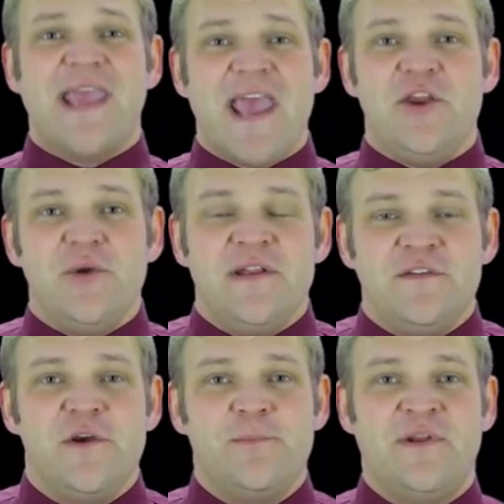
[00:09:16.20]
Can you
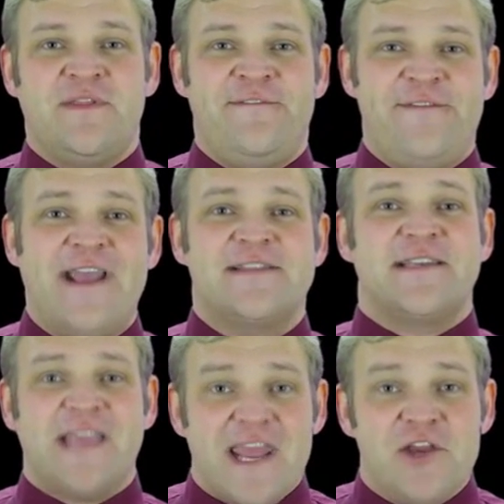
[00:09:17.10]
interpret the facts?
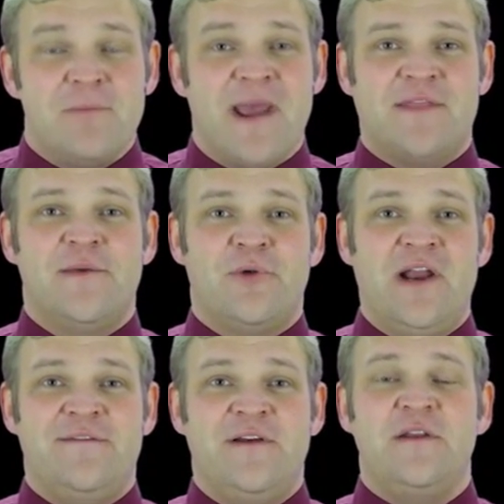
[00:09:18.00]
Can you make them
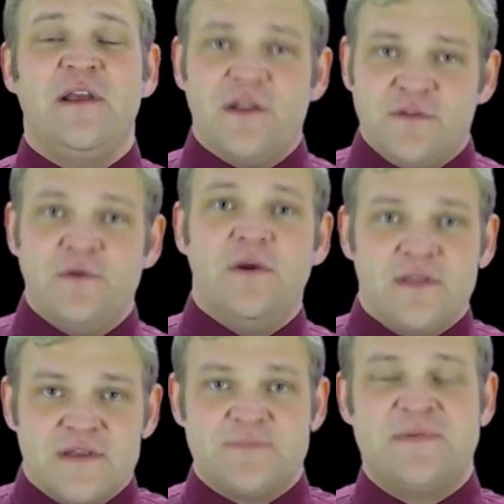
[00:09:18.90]
relevant to
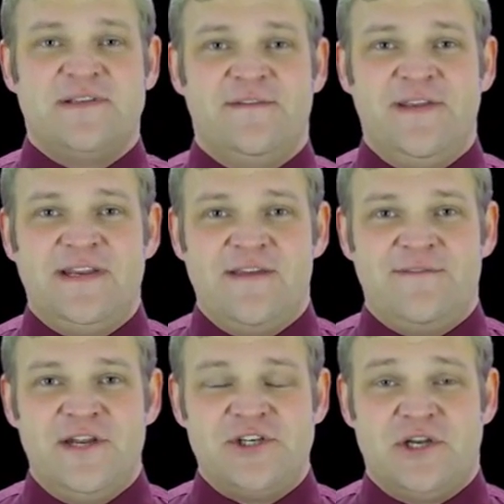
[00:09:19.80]
the specific
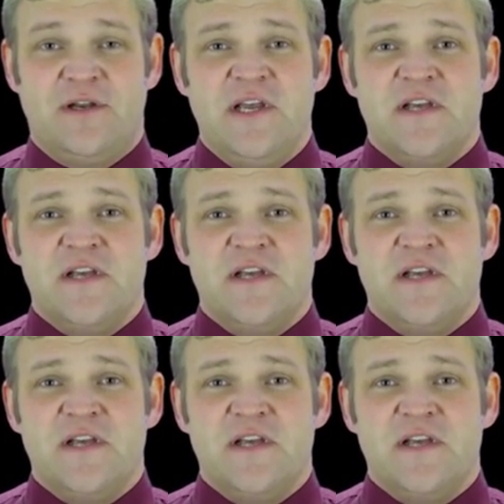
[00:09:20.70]
definition?